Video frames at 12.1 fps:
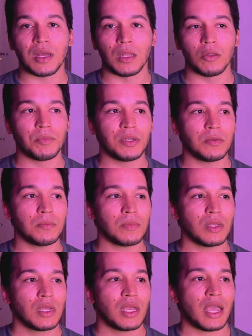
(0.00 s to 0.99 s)
aluminum
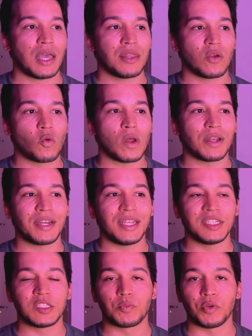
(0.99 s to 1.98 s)
and the quality
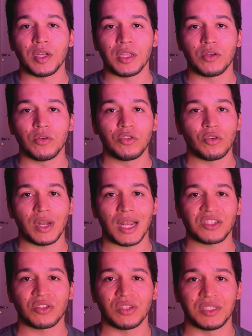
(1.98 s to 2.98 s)
is pretty good. You can
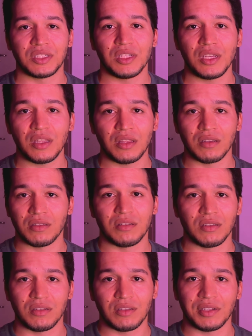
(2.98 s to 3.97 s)
actually see the
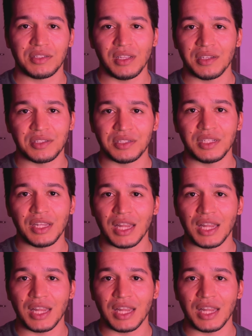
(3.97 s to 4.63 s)
CNC